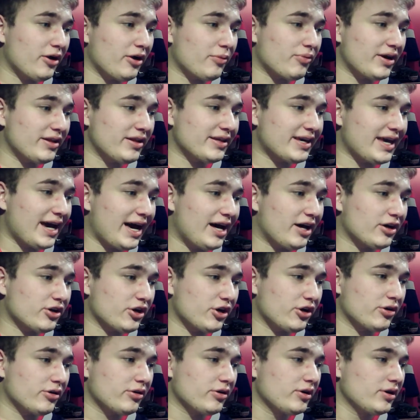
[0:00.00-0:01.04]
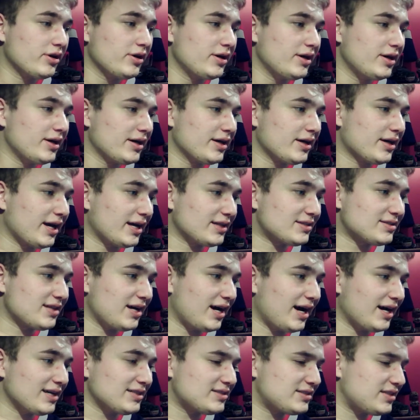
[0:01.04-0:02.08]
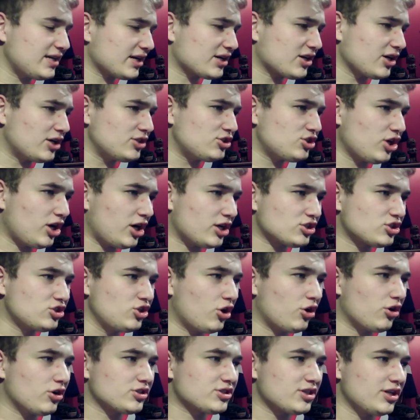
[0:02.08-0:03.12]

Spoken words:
Brendan Gallagher gets the high stick on Josh Norris,